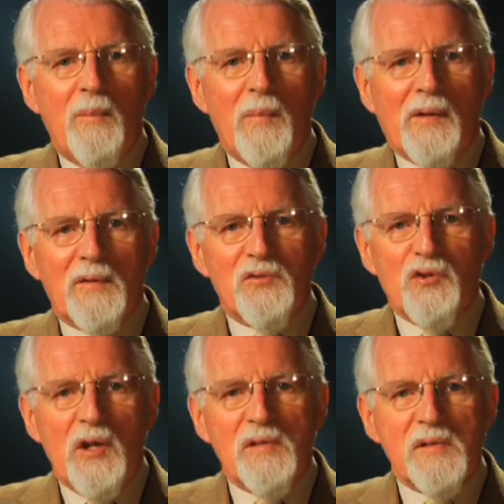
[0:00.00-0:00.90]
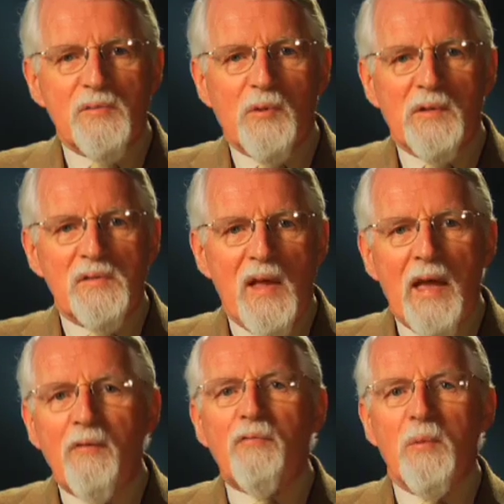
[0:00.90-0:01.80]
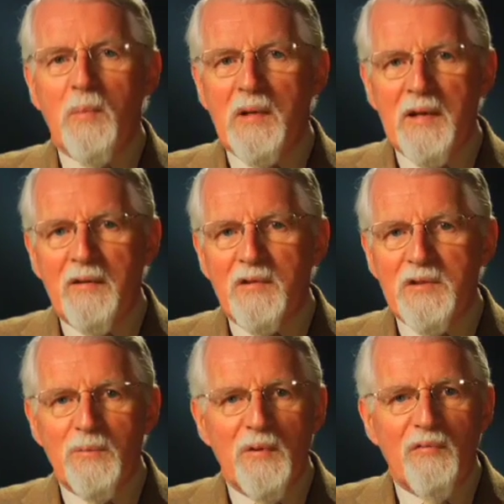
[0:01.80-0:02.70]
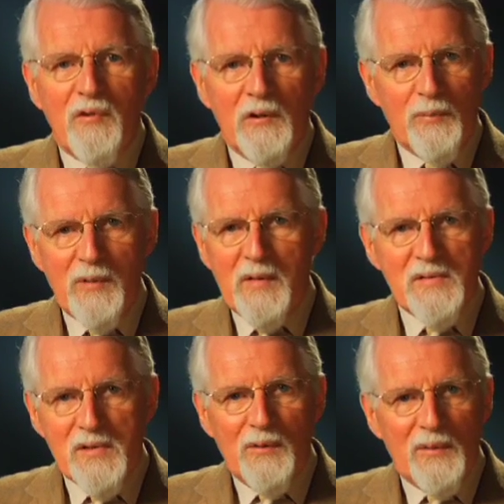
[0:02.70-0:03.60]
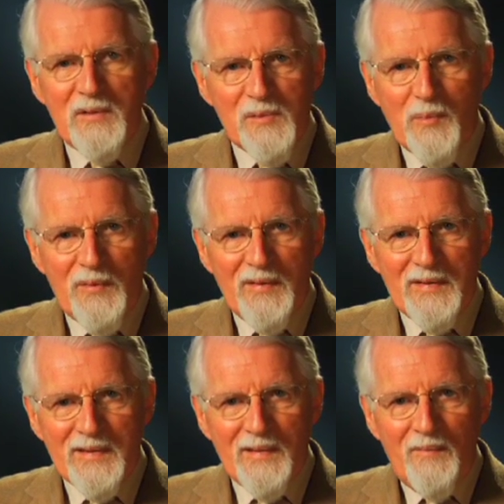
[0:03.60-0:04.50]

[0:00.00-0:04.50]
because Jesus wants every believer to be filled with his Holy Spirit.